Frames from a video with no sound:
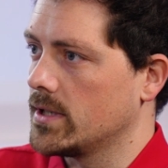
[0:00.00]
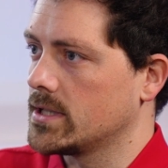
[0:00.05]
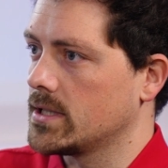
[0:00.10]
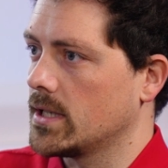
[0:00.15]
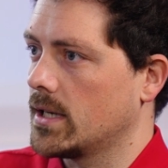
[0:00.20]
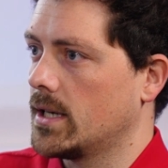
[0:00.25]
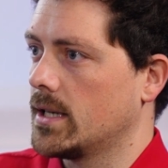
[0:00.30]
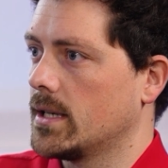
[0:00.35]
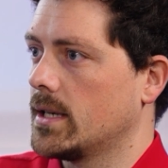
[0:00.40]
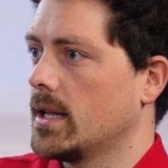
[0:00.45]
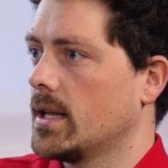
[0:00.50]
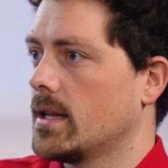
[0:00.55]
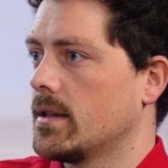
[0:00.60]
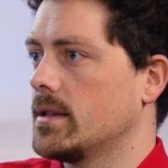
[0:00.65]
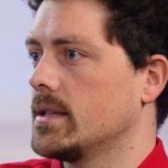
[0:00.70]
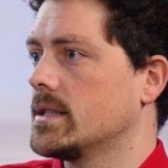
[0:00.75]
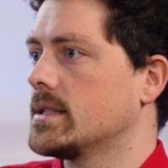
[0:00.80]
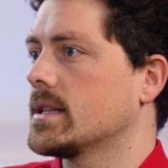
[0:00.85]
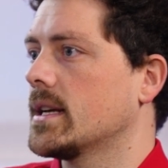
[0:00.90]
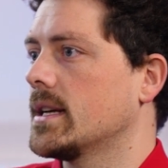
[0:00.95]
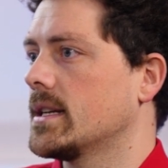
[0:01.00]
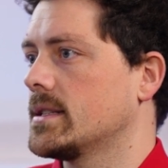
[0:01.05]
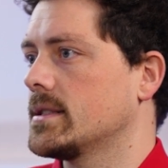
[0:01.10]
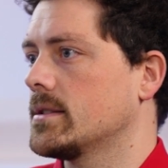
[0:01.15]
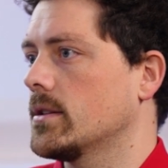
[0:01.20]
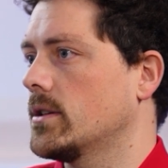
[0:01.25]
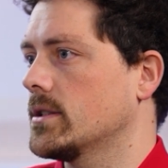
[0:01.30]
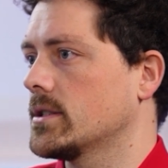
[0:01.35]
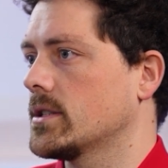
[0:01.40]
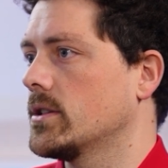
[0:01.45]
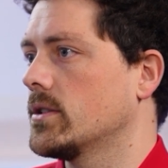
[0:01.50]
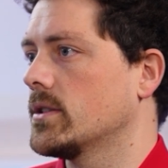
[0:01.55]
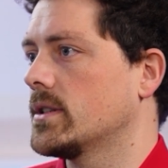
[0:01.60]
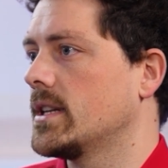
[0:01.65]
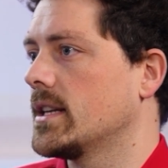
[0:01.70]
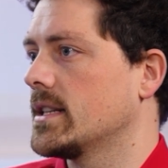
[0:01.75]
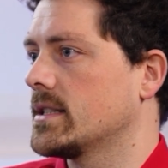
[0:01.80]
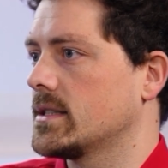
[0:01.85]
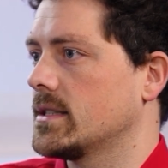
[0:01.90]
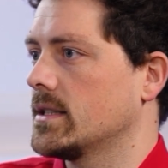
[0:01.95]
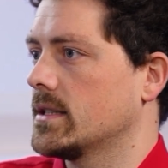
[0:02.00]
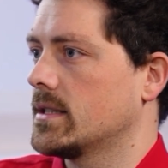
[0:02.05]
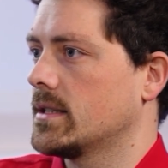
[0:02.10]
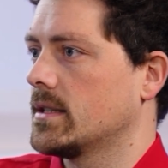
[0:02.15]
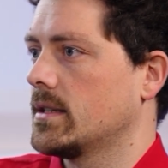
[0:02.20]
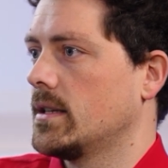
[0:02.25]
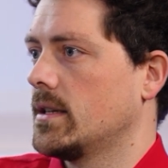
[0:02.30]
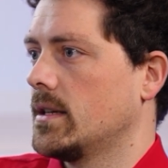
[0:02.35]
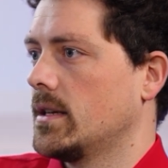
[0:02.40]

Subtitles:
side, this gets also tested.